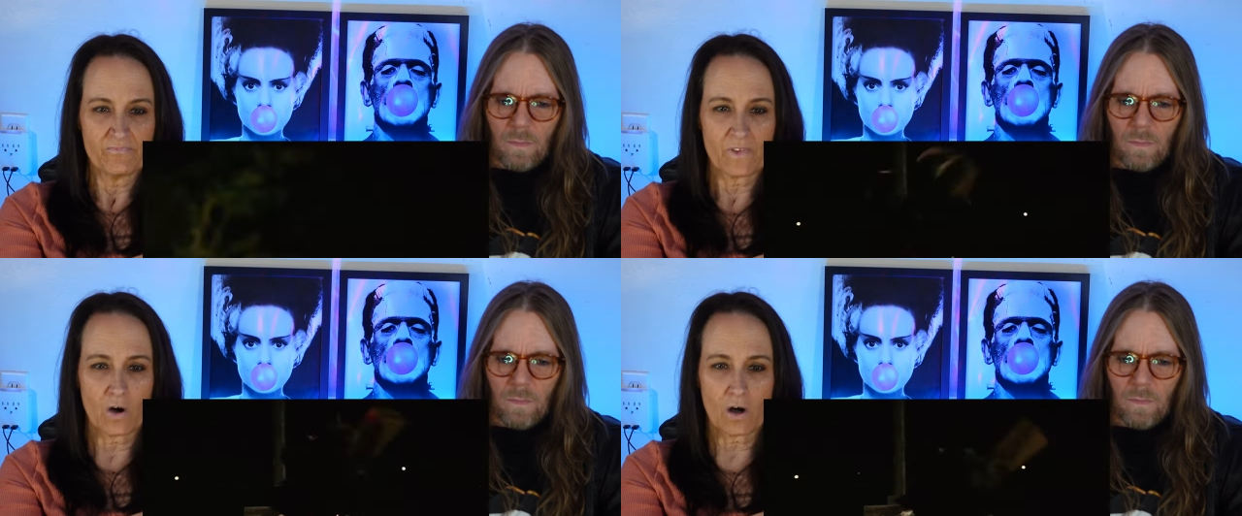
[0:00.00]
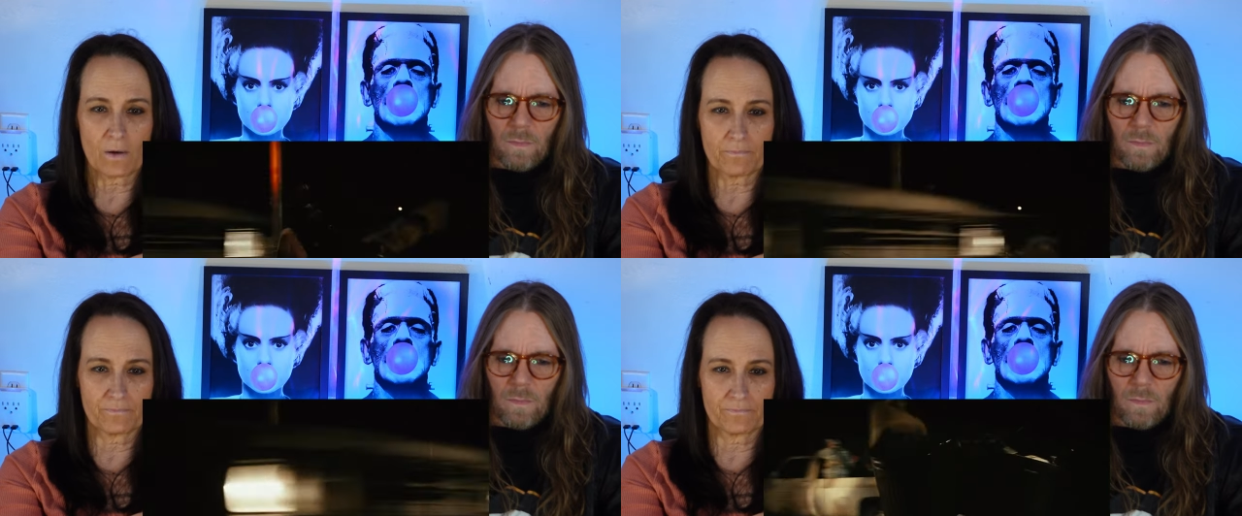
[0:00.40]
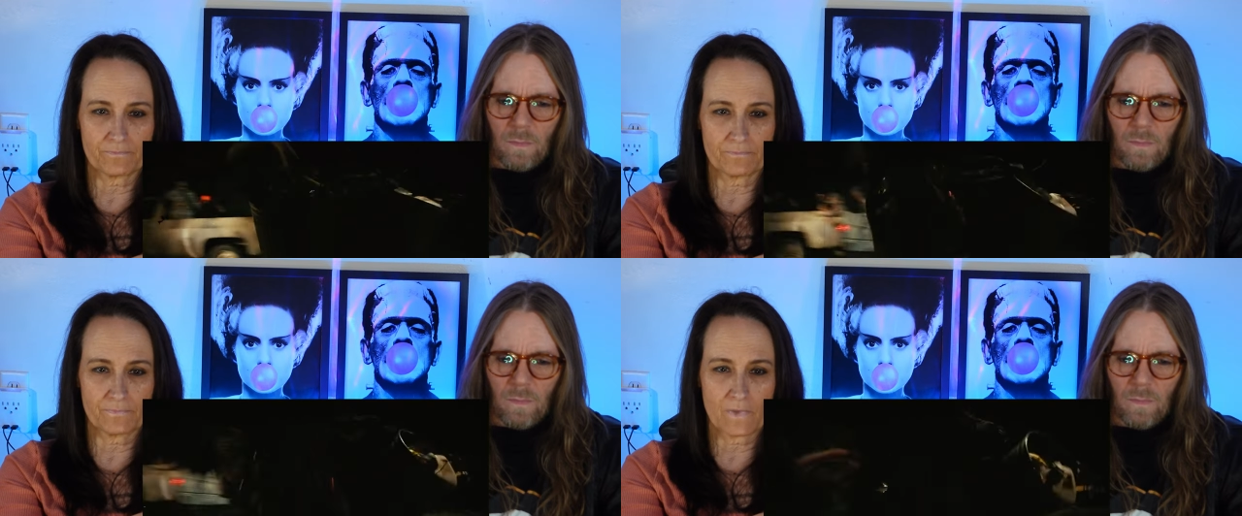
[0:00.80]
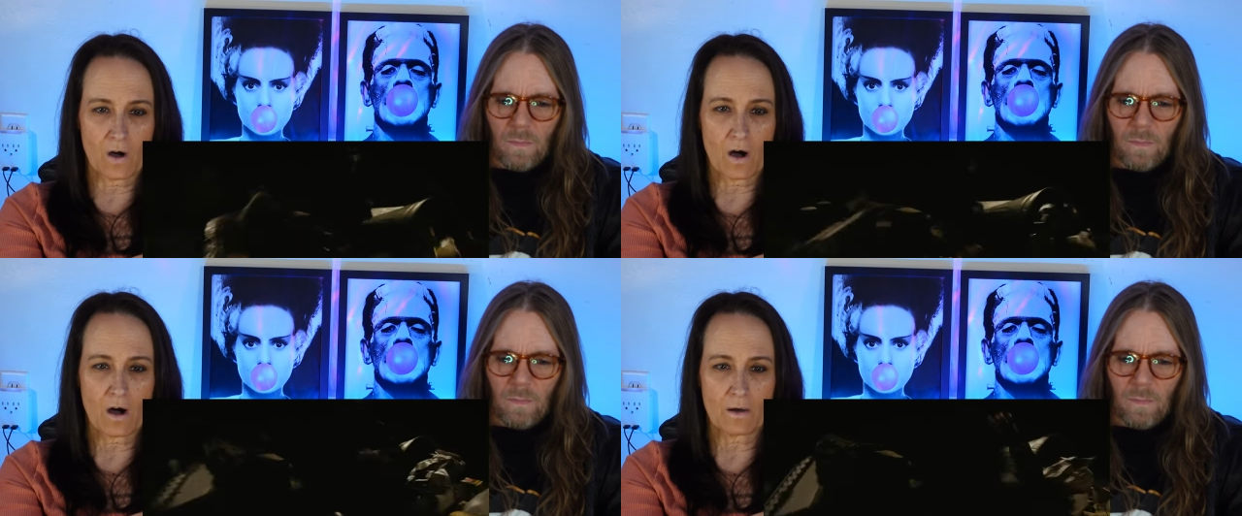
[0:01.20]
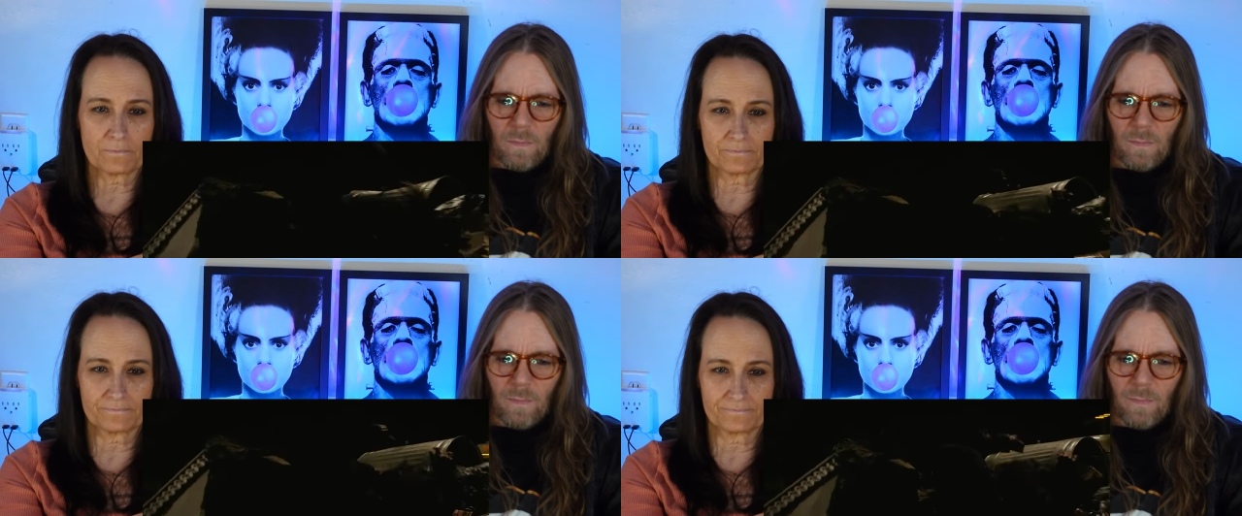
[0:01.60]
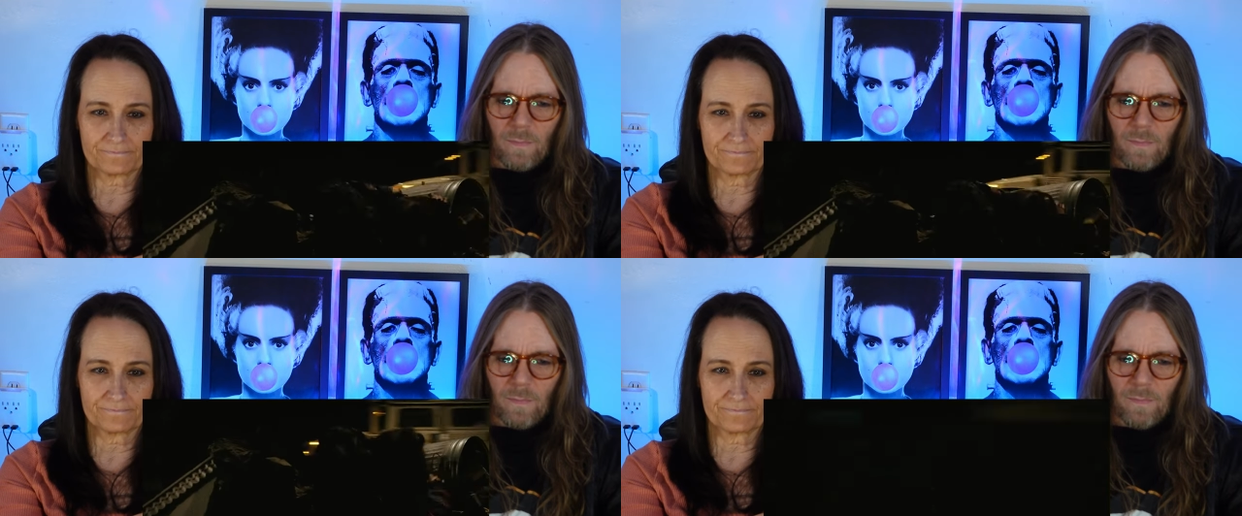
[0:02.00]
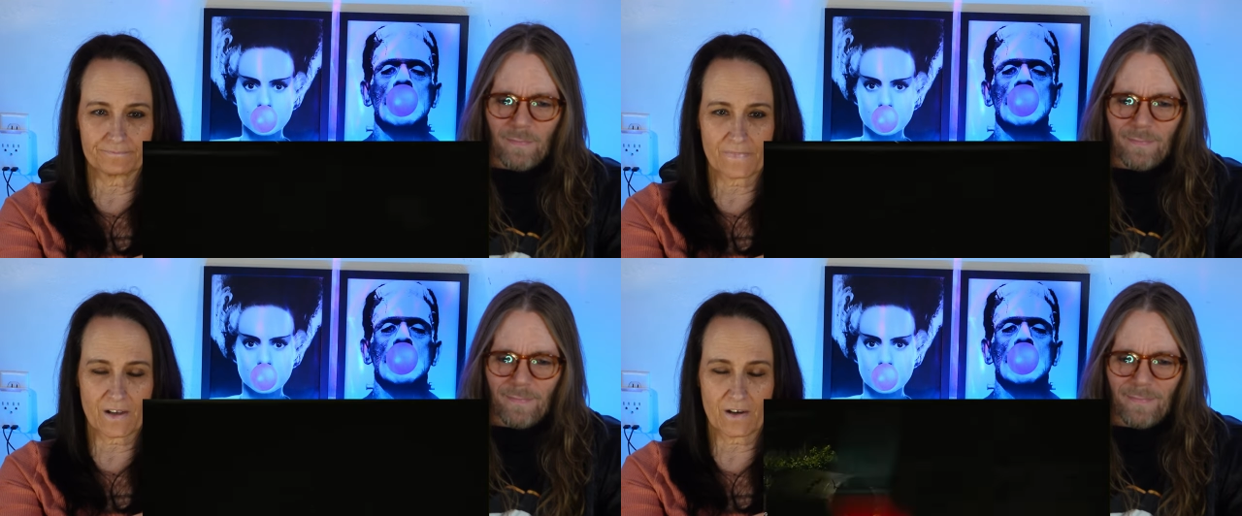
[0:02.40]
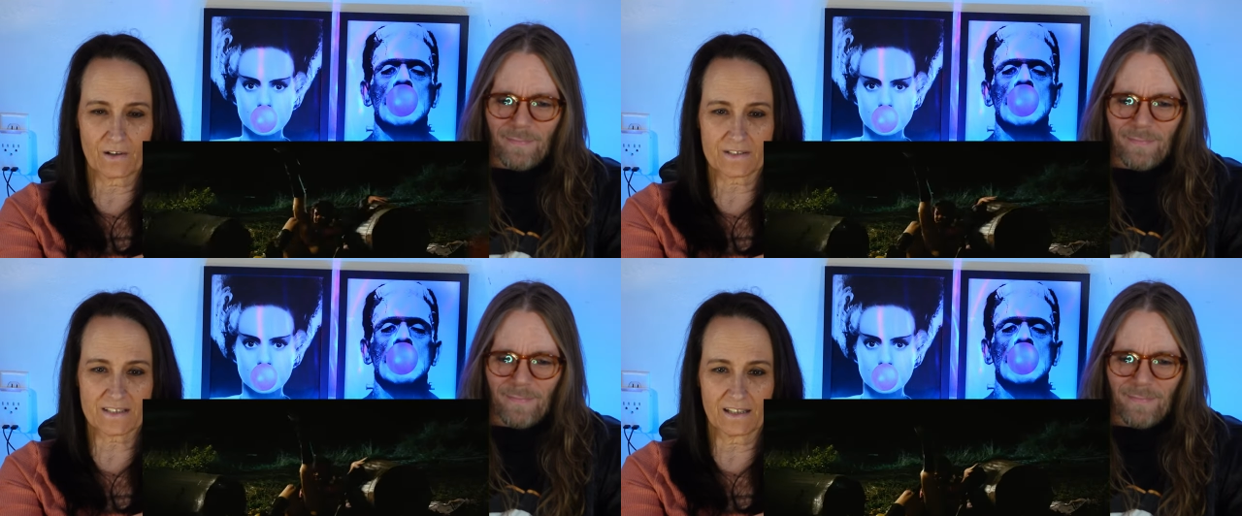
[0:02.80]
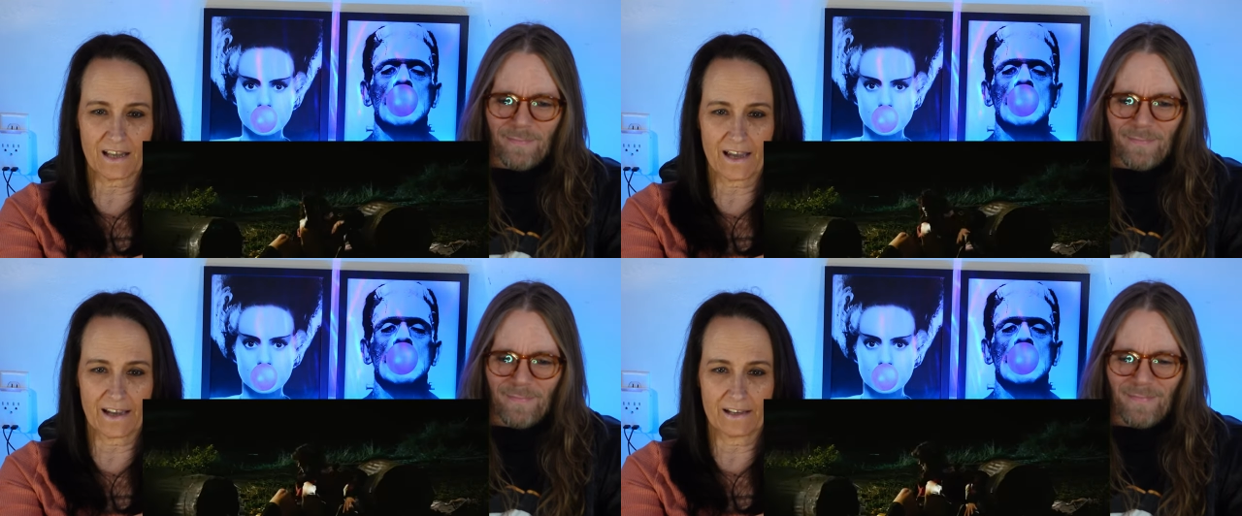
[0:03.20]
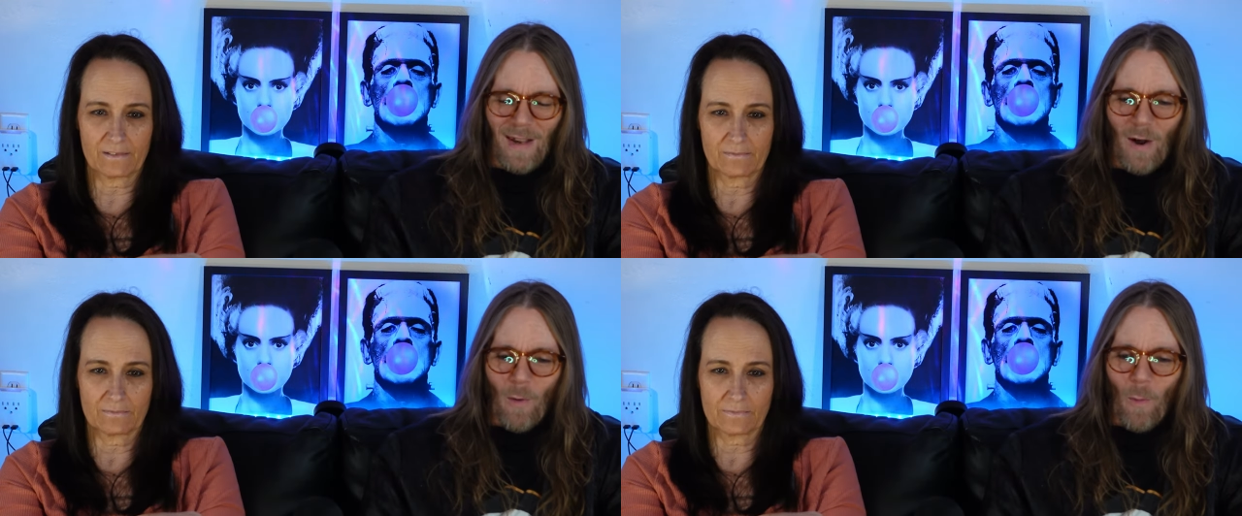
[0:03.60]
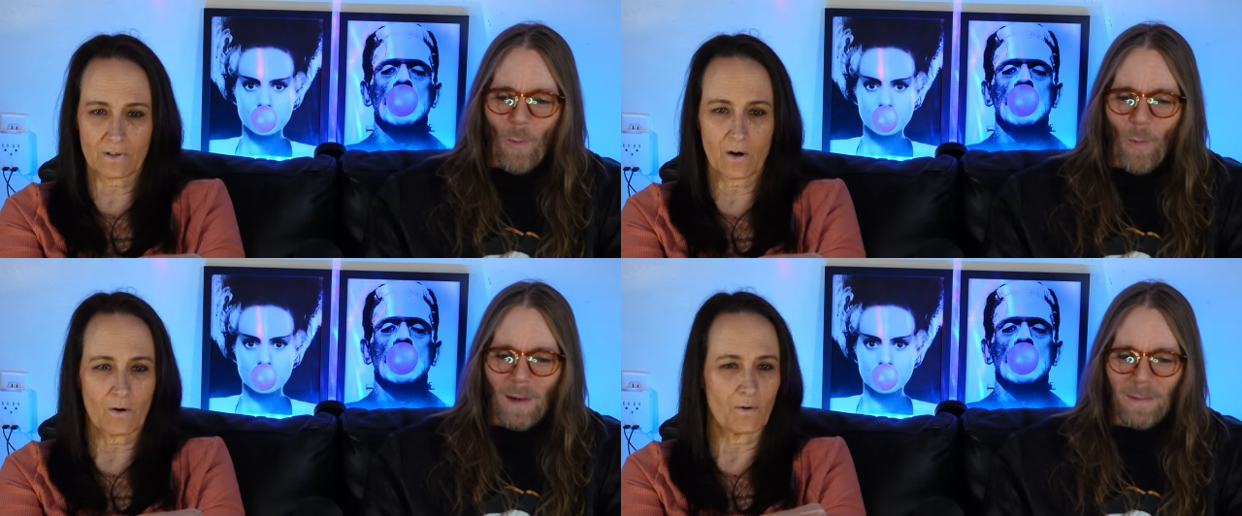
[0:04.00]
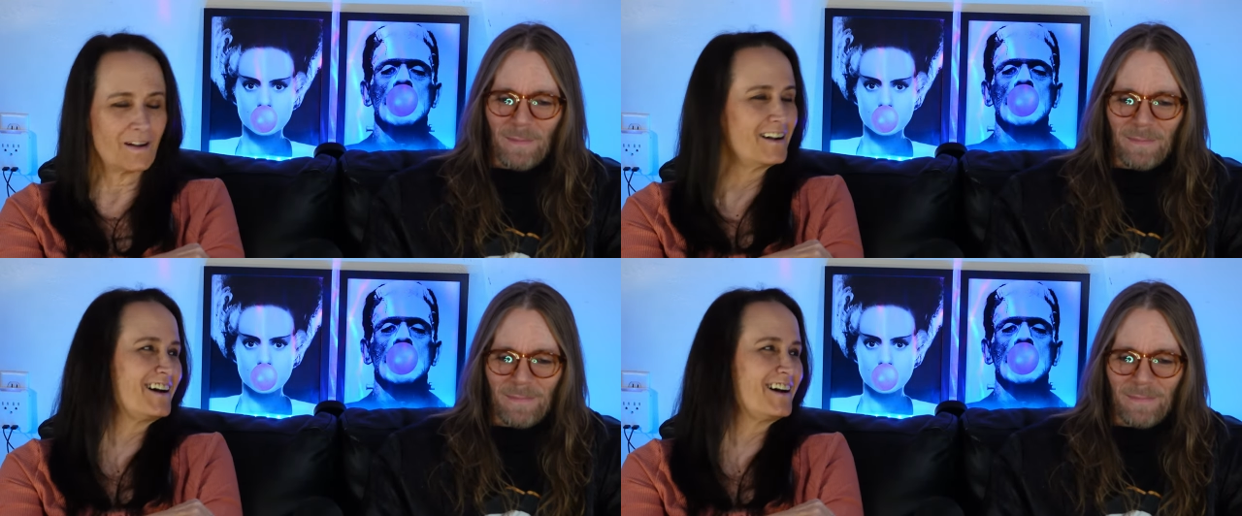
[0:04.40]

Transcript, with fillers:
Speaker 1: Oh! Oh! There goes the leg. No. Oh.